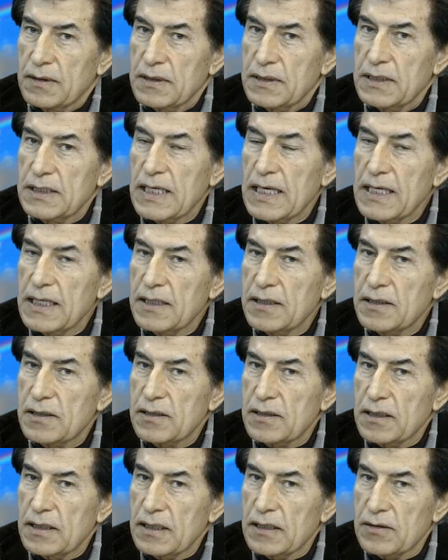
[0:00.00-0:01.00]
taste
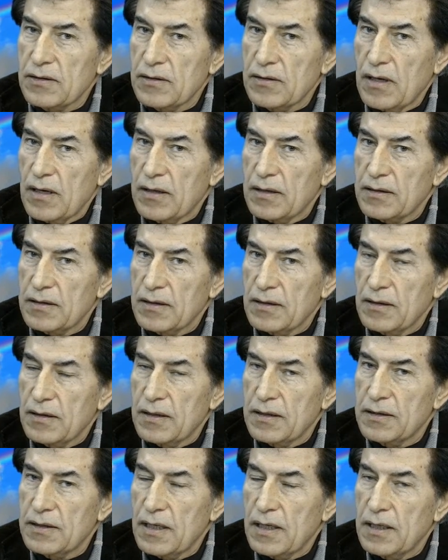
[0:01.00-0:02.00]
is not the
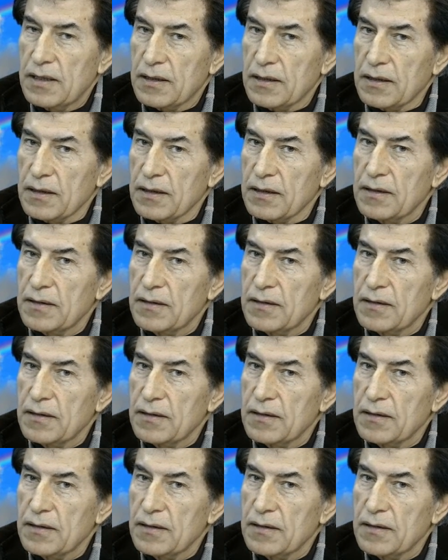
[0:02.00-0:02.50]
tongue.